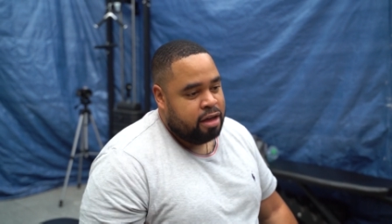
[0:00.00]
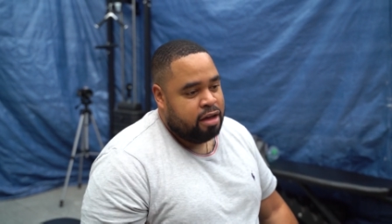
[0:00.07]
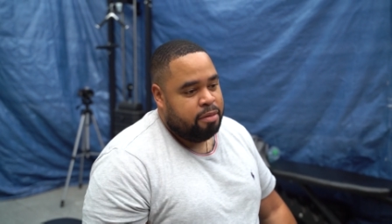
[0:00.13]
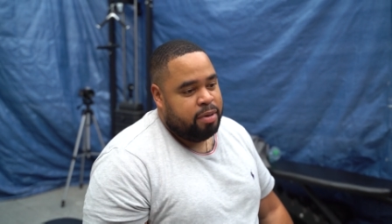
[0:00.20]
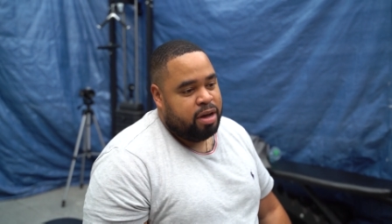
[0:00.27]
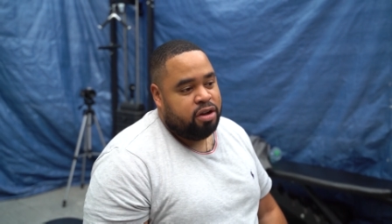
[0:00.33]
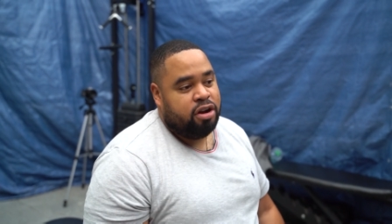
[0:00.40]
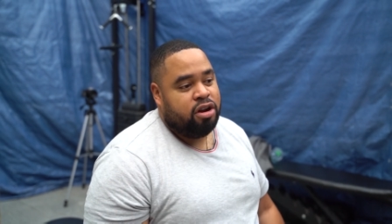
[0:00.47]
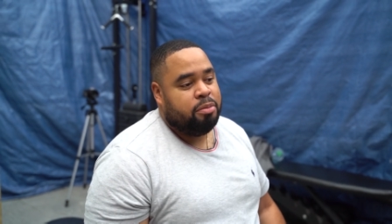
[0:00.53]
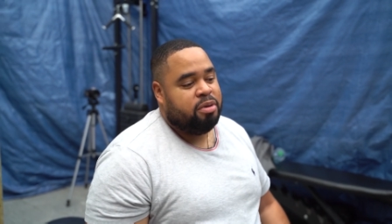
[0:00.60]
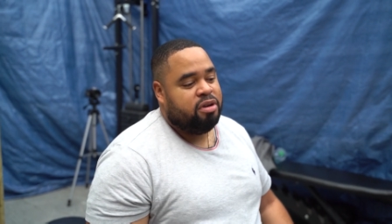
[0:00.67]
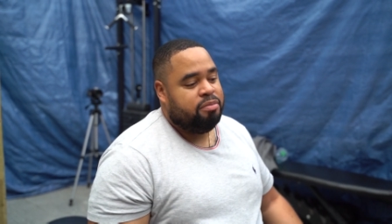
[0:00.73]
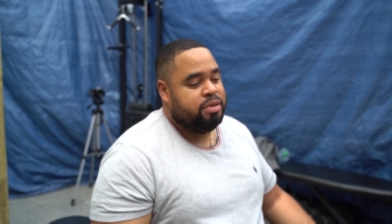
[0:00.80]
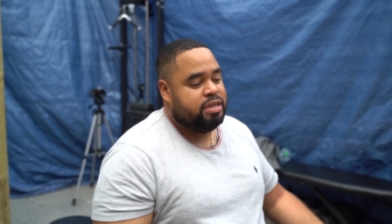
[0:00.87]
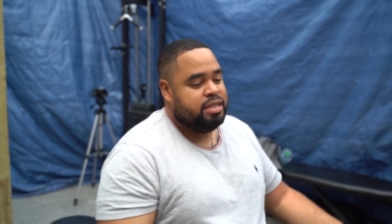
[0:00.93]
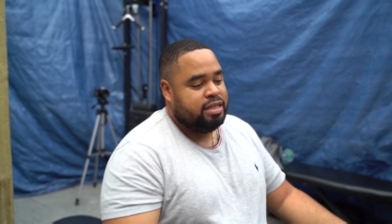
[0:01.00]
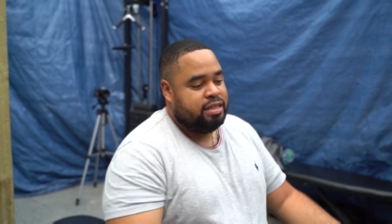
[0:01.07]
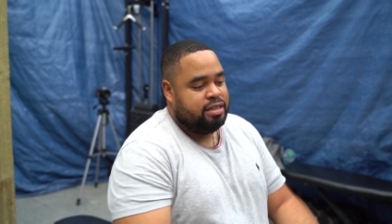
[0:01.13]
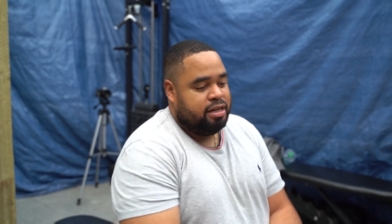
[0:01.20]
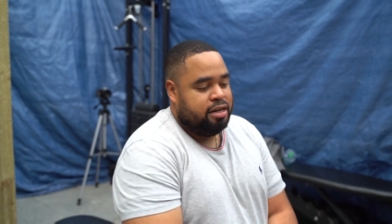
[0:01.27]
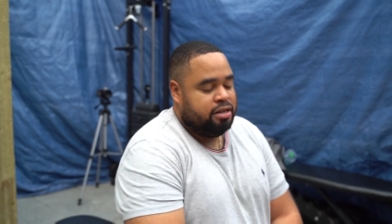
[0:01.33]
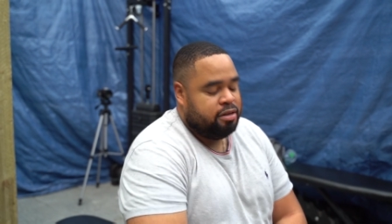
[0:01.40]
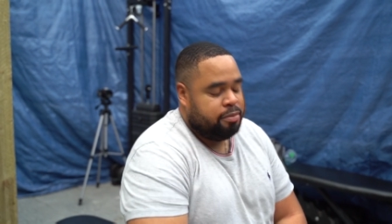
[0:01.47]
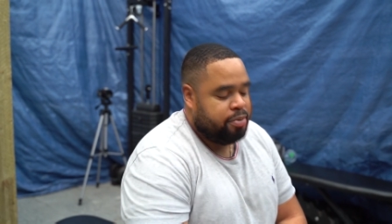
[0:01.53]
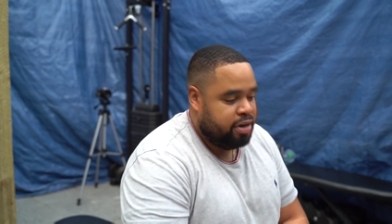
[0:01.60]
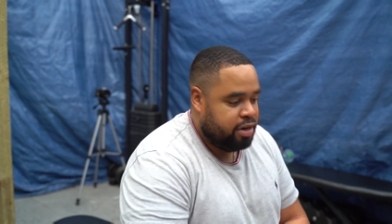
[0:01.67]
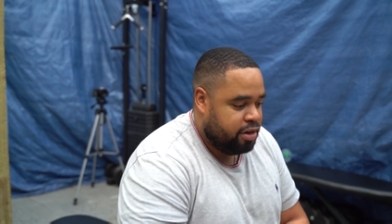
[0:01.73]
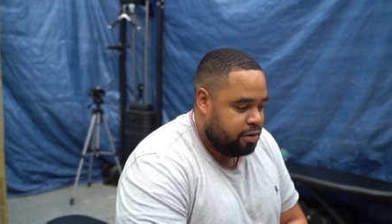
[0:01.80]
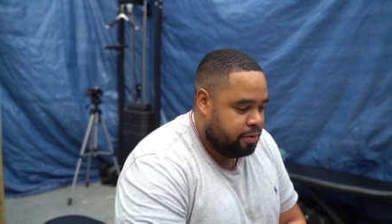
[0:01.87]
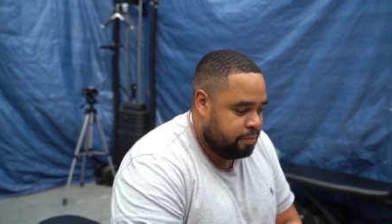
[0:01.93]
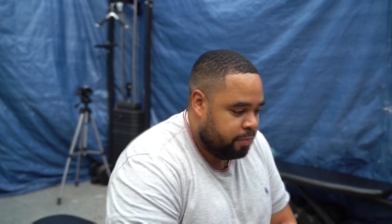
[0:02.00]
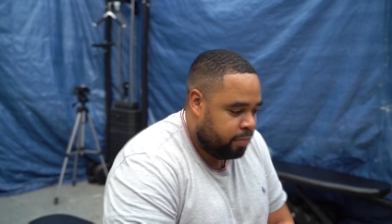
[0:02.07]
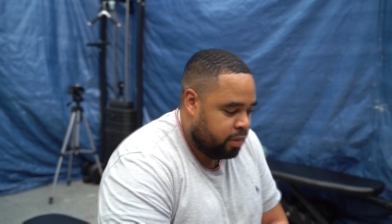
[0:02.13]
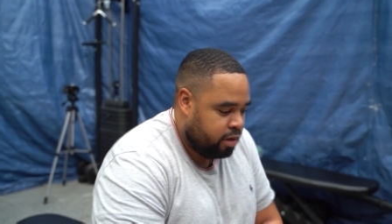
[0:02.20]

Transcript: Um, I own a number of businesses and entrepreneur.